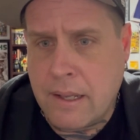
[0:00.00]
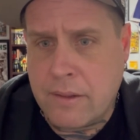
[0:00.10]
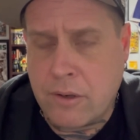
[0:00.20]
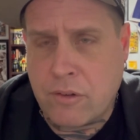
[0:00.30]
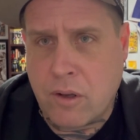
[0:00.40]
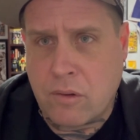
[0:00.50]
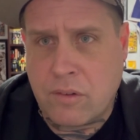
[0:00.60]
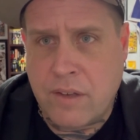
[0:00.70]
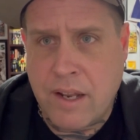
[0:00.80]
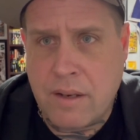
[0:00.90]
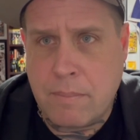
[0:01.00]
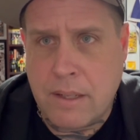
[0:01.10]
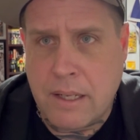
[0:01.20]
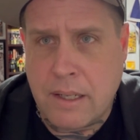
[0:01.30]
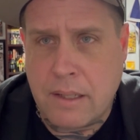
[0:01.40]
Their songs tend to
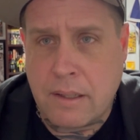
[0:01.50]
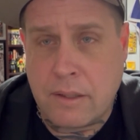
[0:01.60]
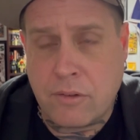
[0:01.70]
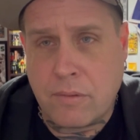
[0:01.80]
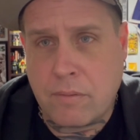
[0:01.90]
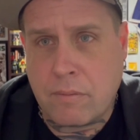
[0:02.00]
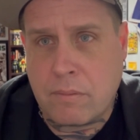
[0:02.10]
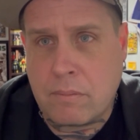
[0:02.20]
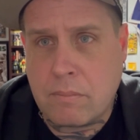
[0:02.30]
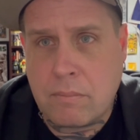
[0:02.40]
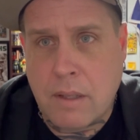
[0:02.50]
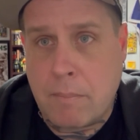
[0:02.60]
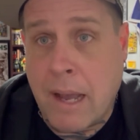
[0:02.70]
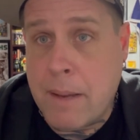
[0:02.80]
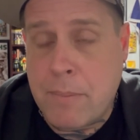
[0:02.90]
be, at least in
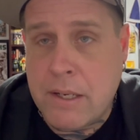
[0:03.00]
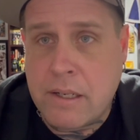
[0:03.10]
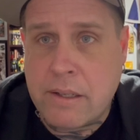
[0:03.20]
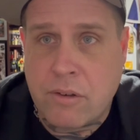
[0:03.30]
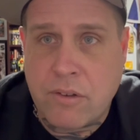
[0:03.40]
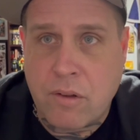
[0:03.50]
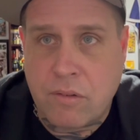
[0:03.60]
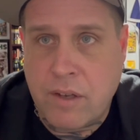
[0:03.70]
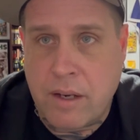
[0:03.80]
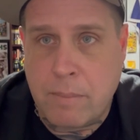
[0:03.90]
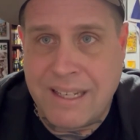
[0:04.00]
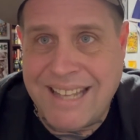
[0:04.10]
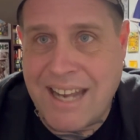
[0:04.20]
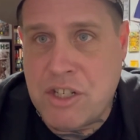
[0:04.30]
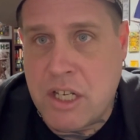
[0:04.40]
my opinion, their songs tend to be
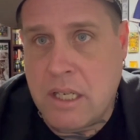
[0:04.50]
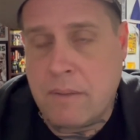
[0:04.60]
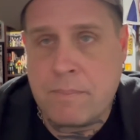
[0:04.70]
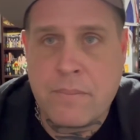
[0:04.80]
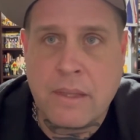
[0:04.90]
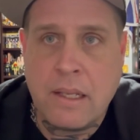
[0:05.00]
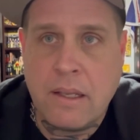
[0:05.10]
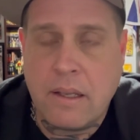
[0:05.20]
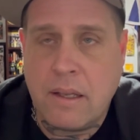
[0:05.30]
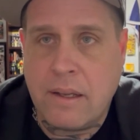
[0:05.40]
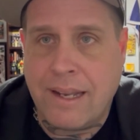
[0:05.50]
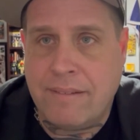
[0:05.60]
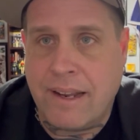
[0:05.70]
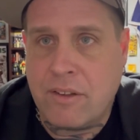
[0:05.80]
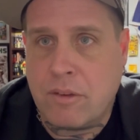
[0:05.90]
catchy and
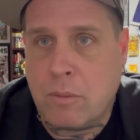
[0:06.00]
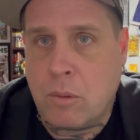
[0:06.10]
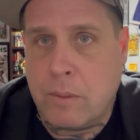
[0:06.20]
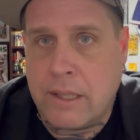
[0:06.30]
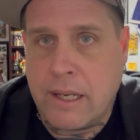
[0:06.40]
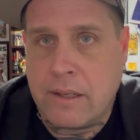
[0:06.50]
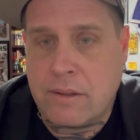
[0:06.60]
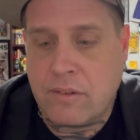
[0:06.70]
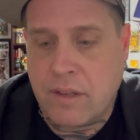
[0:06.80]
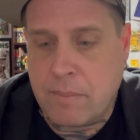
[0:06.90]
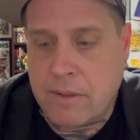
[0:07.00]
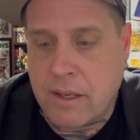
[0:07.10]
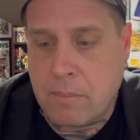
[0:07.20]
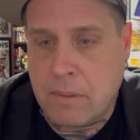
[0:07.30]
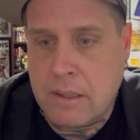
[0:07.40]
danceable, but yet at the same
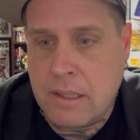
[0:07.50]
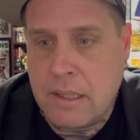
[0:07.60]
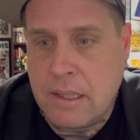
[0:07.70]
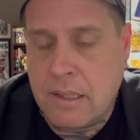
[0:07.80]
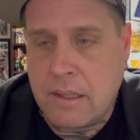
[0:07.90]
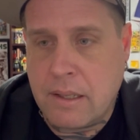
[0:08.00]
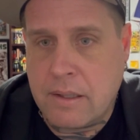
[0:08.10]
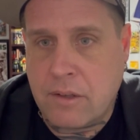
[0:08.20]
time they